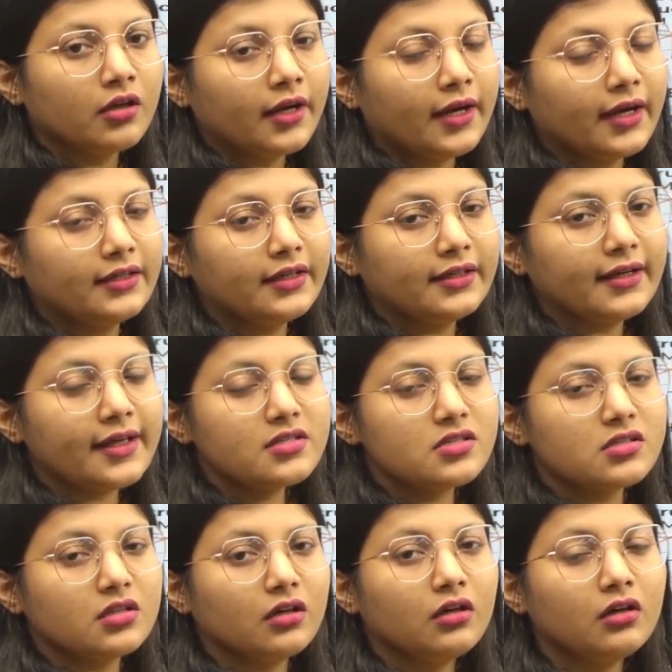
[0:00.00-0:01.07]
It detects
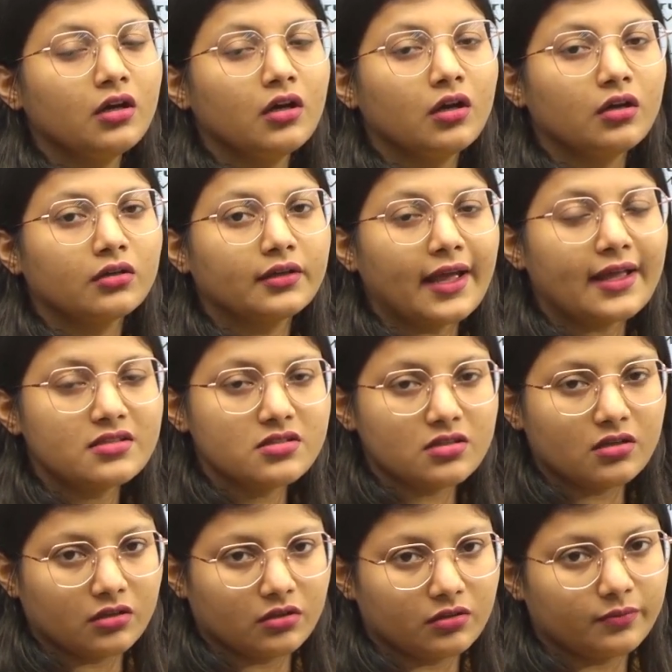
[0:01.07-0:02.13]
the
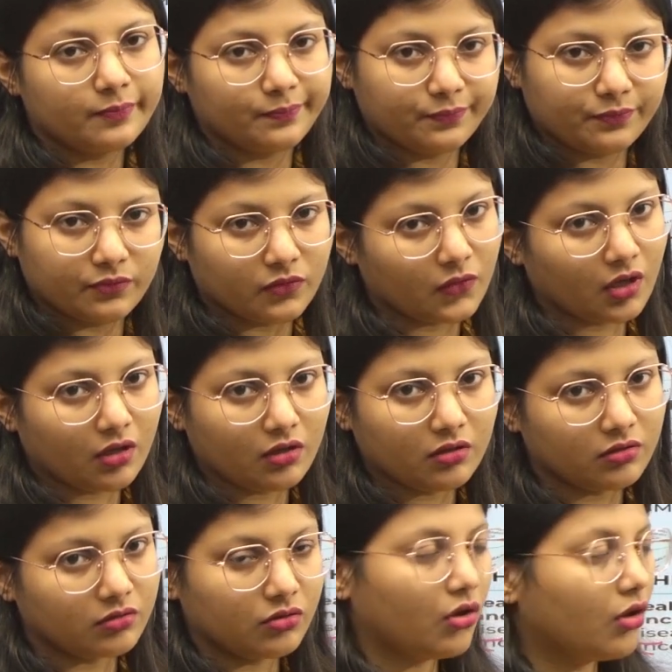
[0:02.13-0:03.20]
cancer
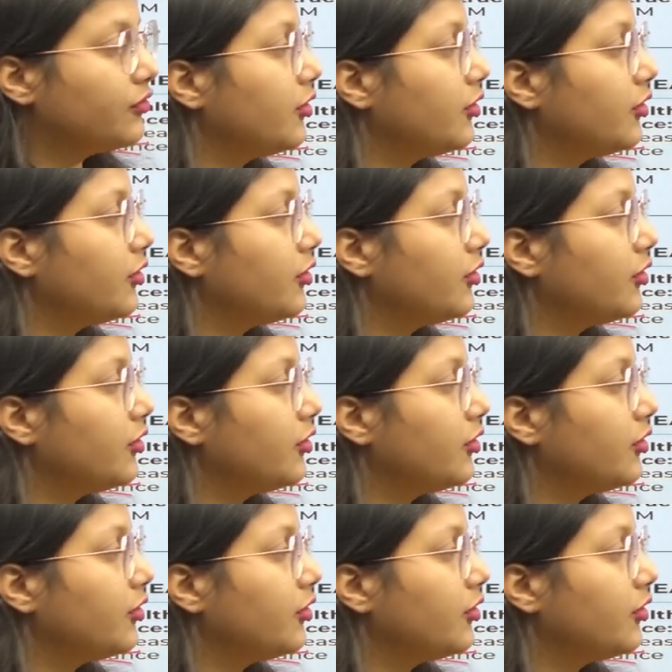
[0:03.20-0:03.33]
of the